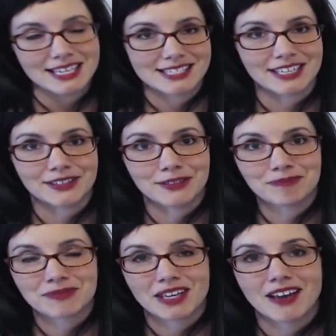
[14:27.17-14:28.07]
signal.
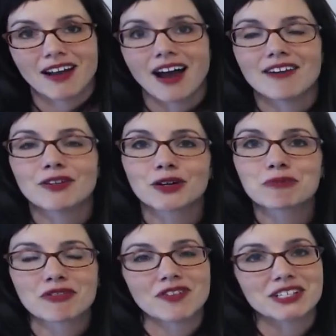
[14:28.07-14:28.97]
I've heard
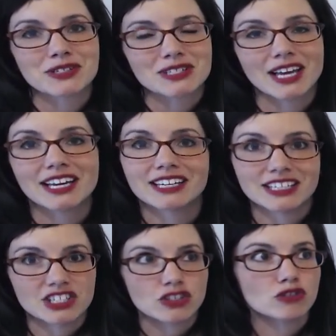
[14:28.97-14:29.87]
professors liken it
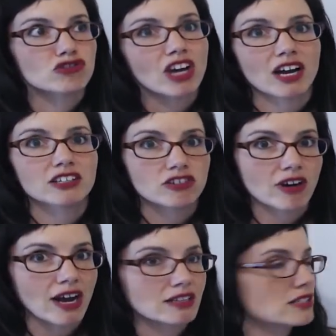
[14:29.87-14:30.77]
to cut
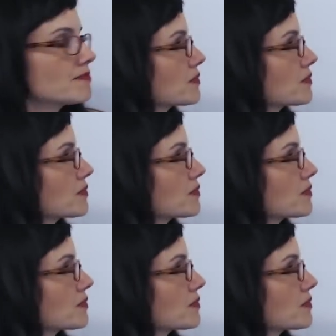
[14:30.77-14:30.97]
grass.